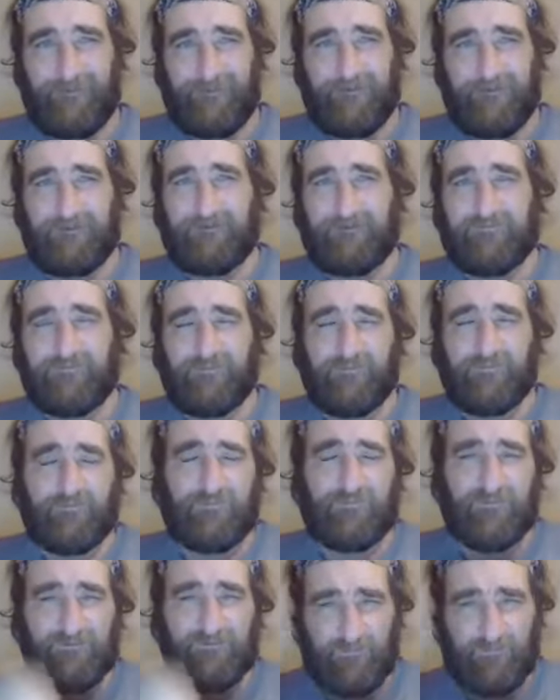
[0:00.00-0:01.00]
And do
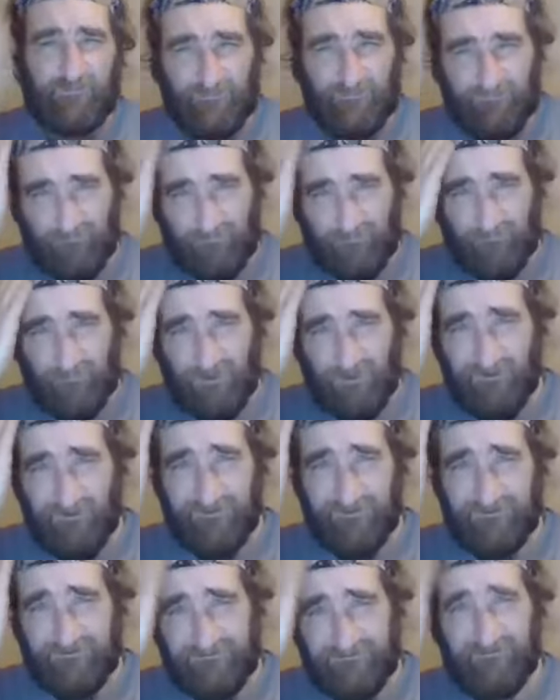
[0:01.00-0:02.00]
this with your
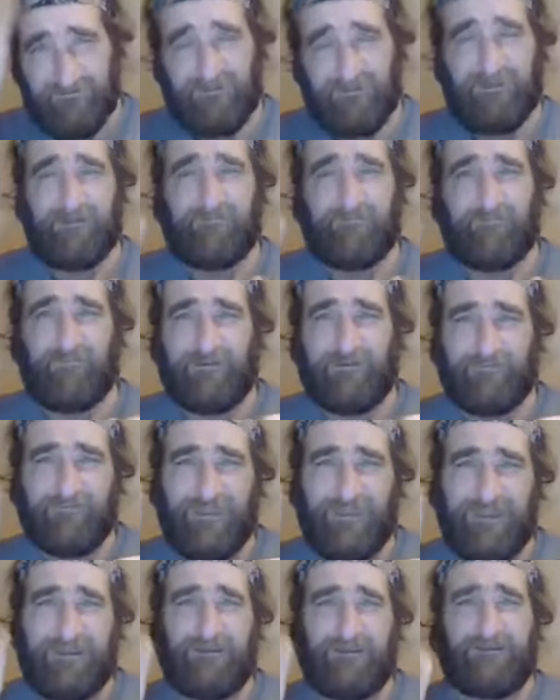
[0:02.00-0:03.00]
mind and
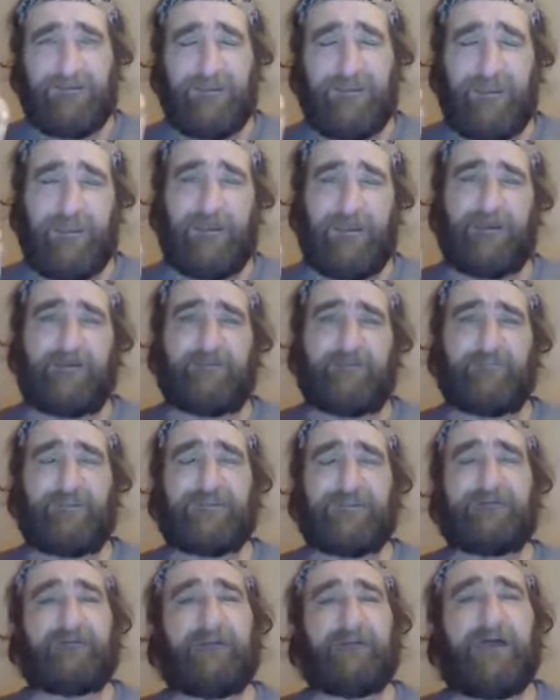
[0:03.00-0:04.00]
remain
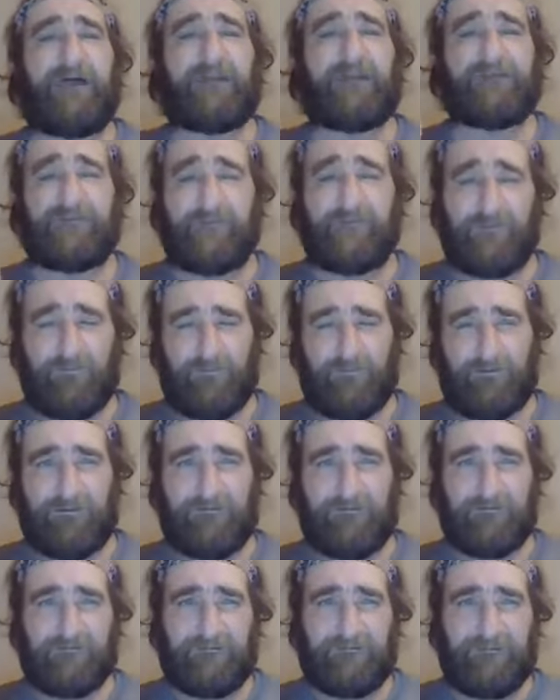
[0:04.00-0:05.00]
adamant at doing
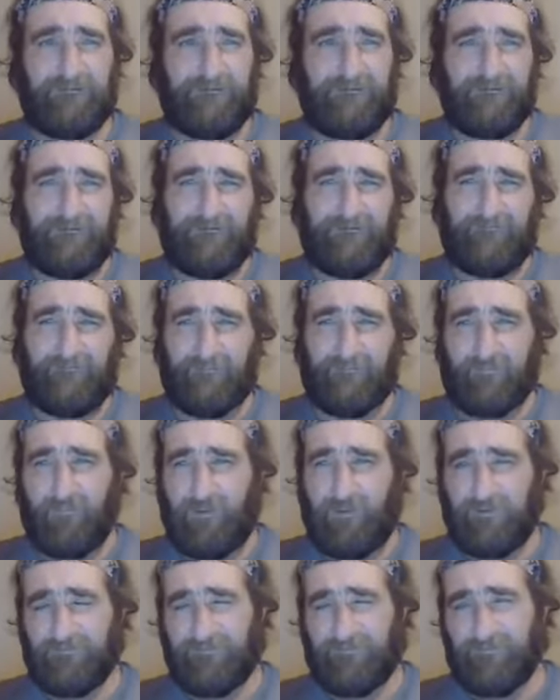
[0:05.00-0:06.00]
it. For
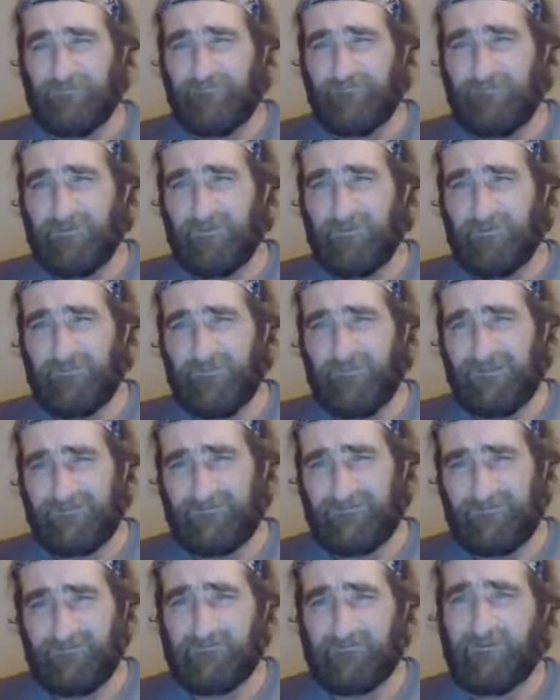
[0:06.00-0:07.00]
ones of you
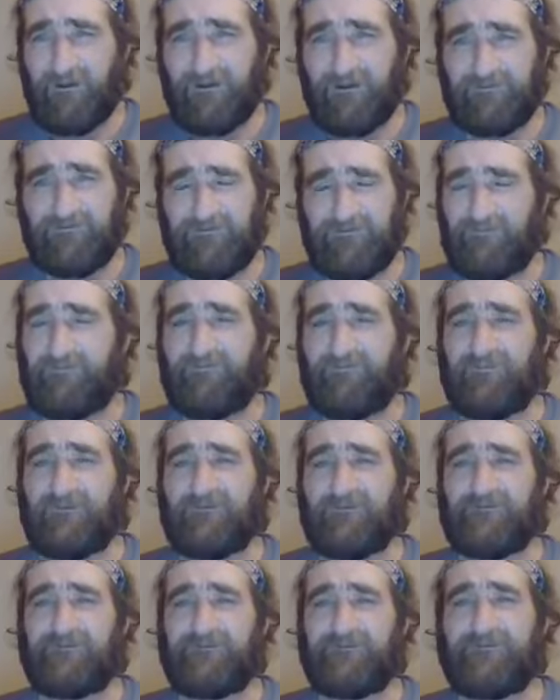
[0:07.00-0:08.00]
that do not do
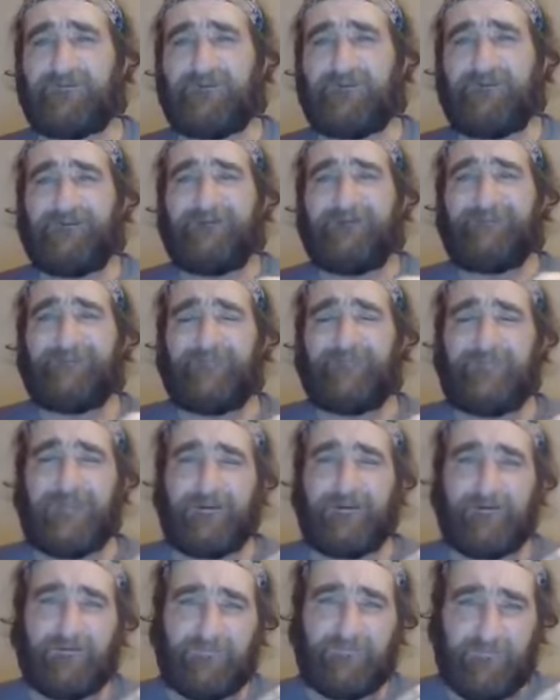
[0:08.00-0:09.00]
this,
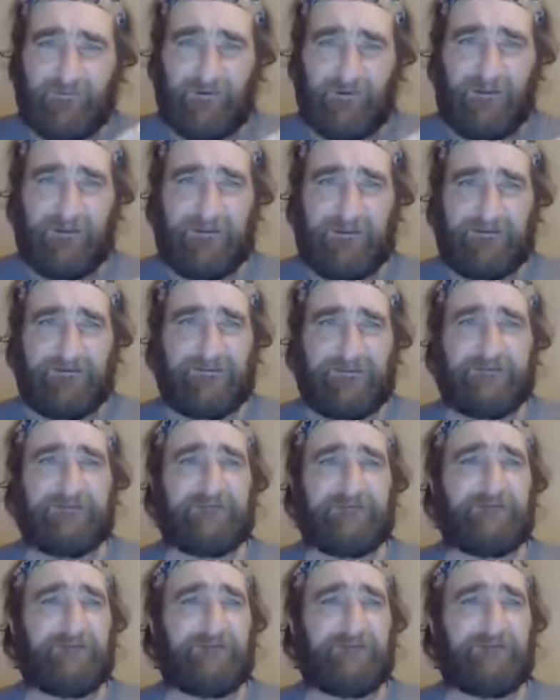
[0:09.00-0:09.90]
that are trying it,